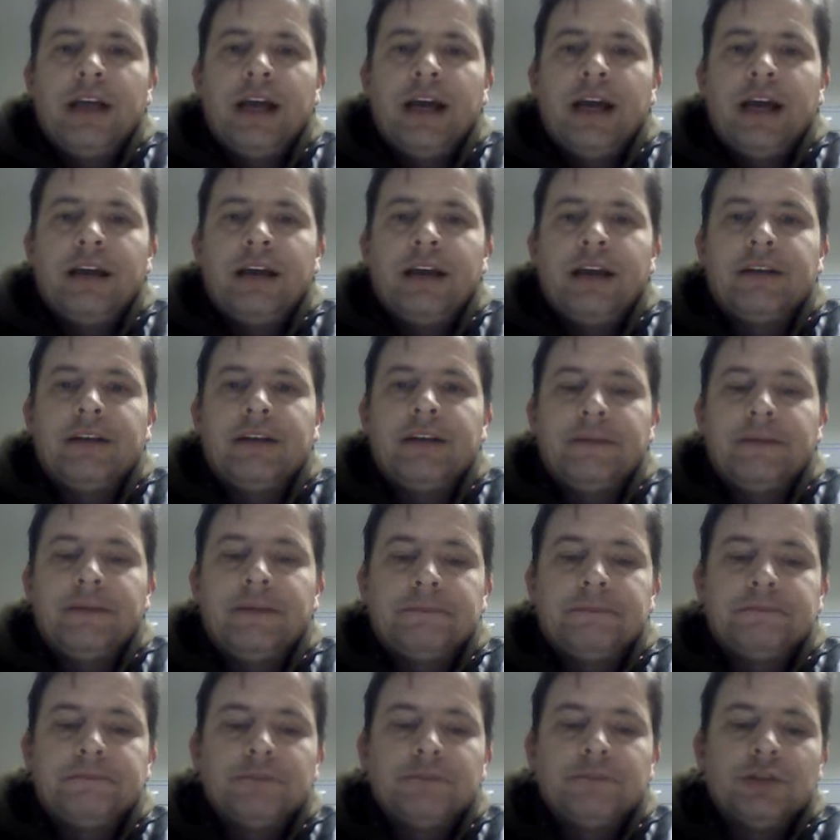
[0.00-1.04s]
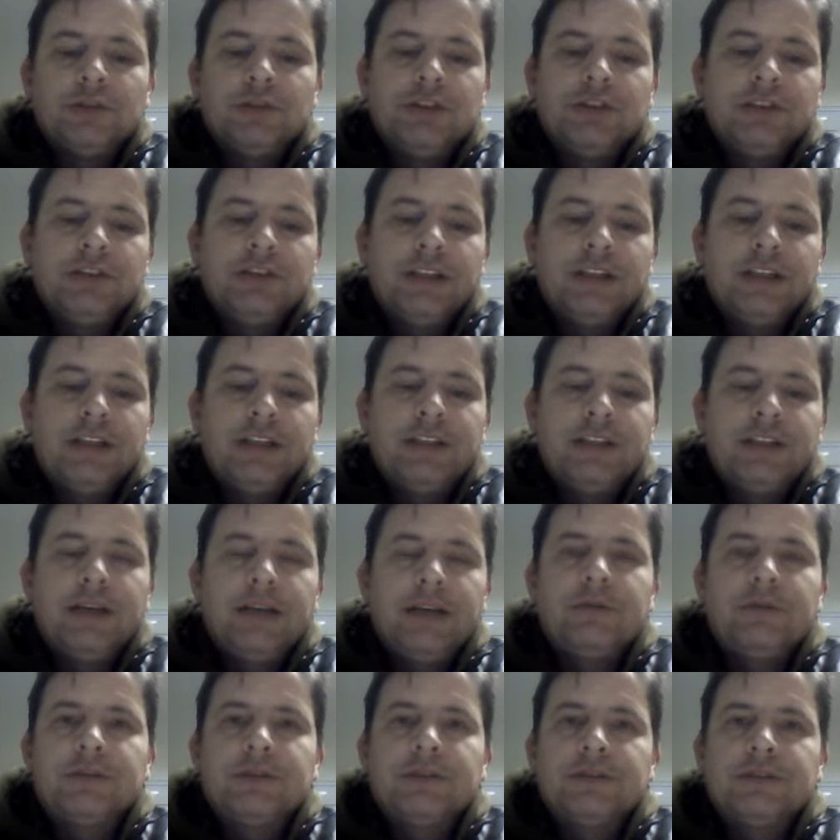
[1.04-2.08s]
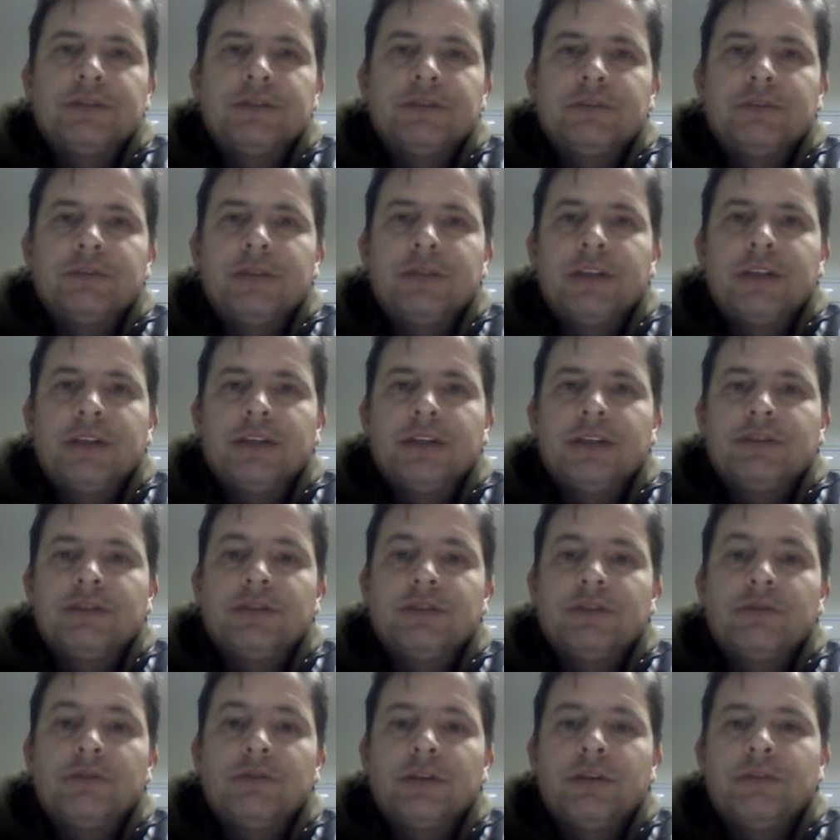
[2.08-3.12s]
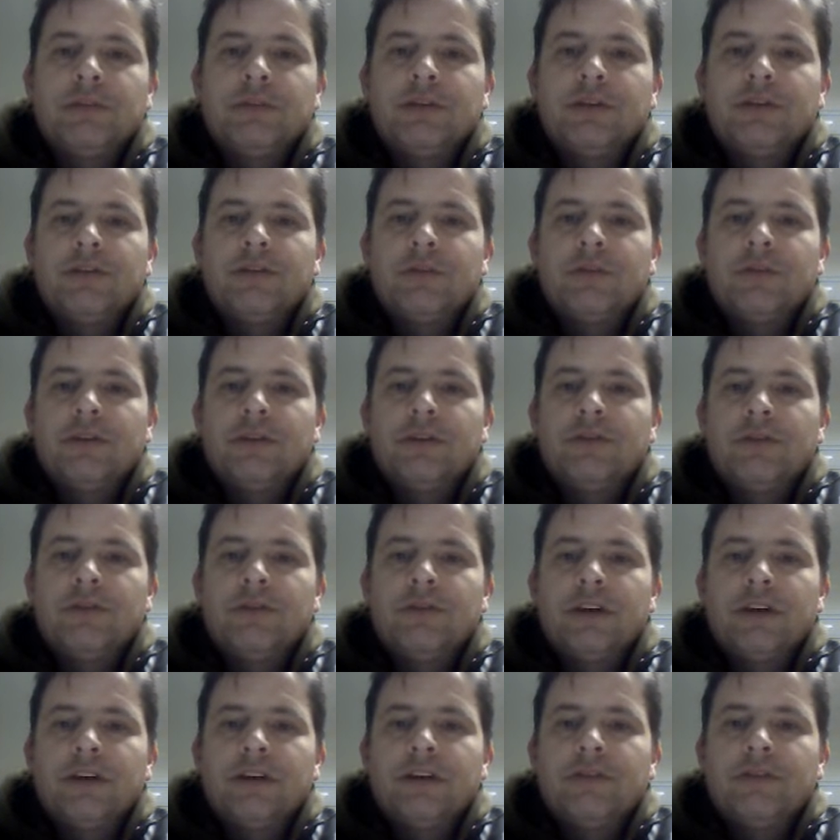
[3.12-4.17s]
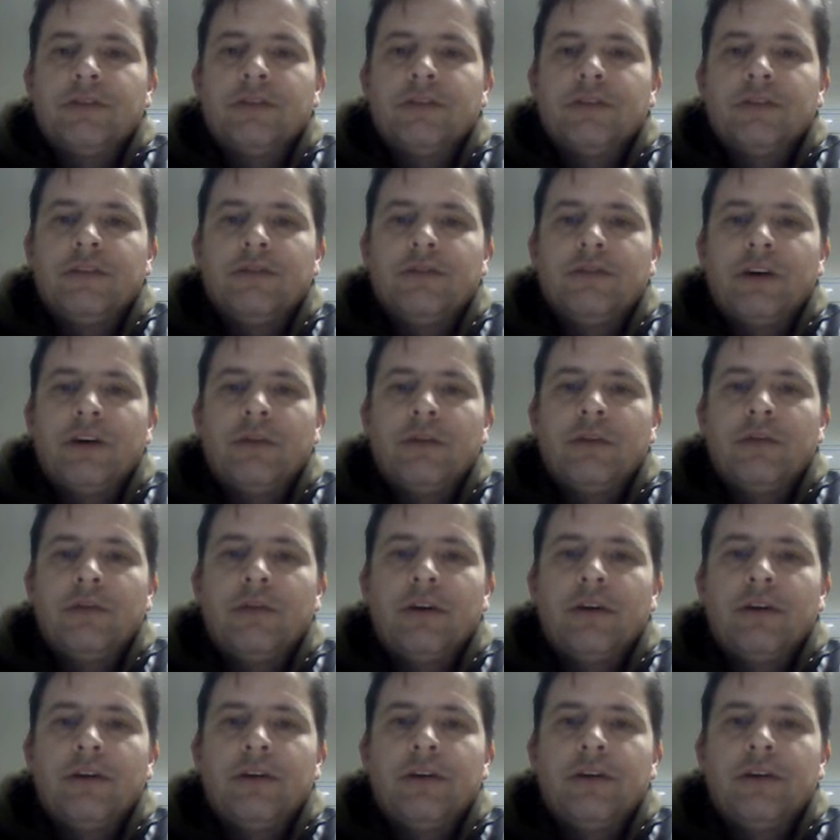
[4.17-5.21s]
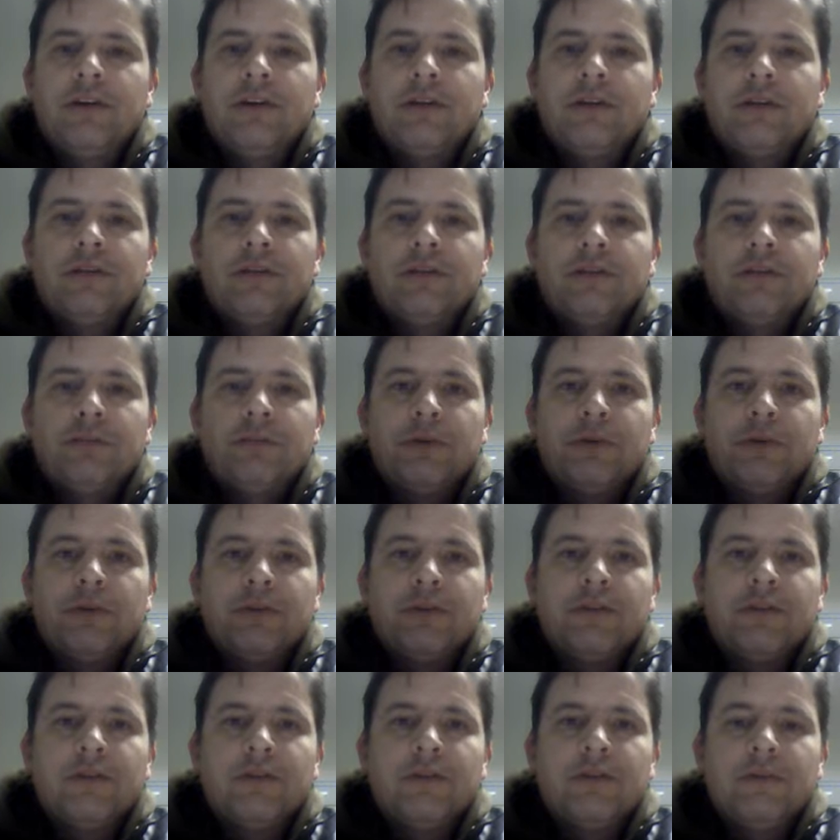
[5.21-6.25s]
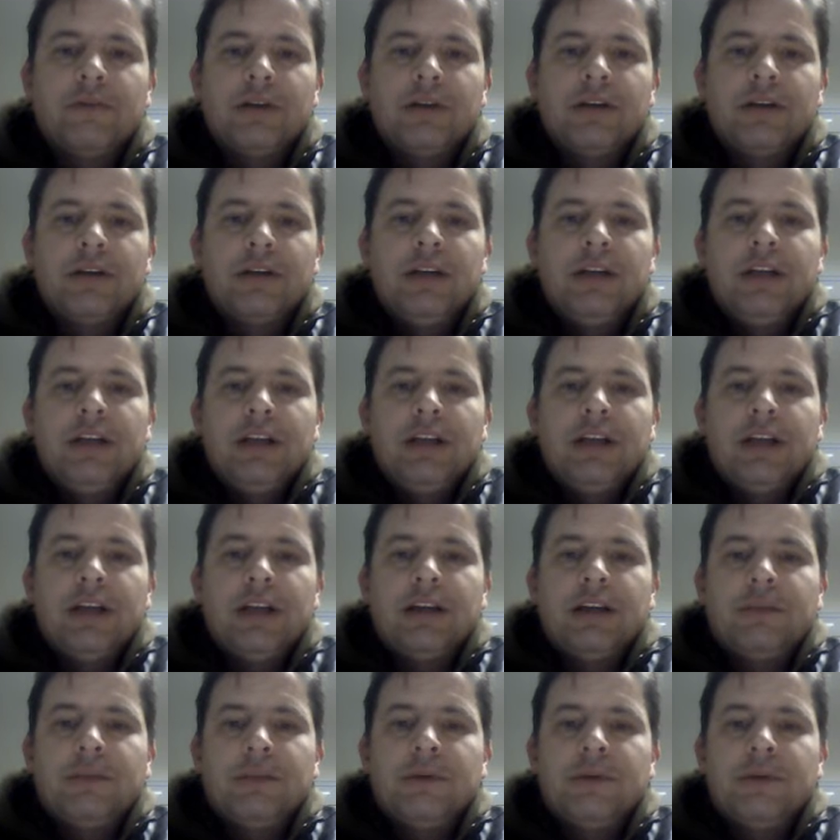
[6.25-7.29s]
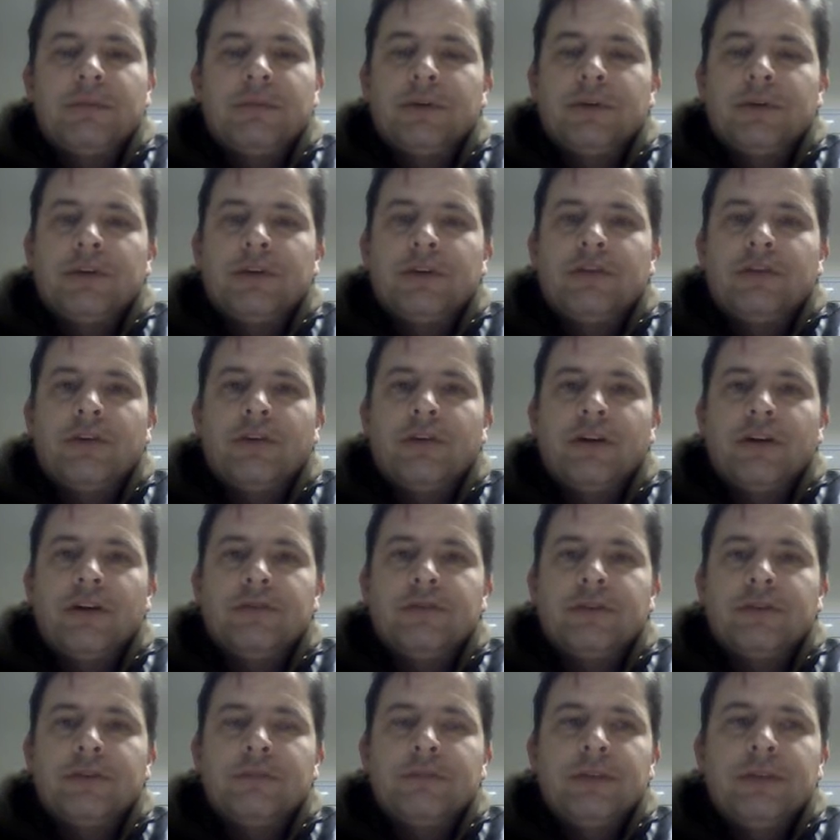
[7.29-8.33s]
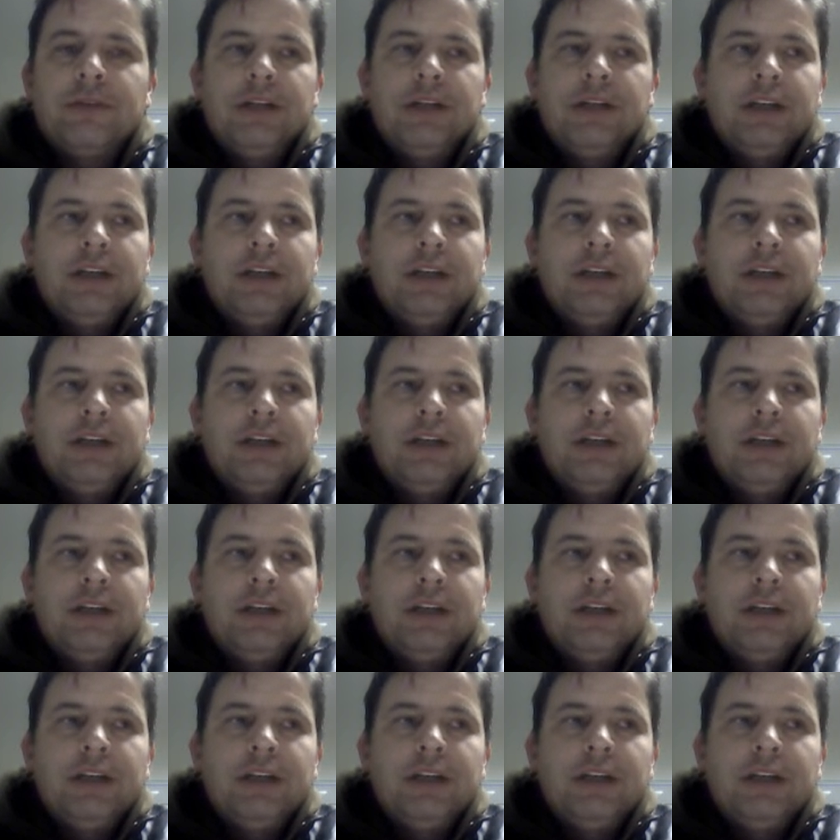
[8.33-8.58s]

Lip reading: And she said that was something that she really misses because there's like a sense of camaraderie there and a support system that the people there draw from.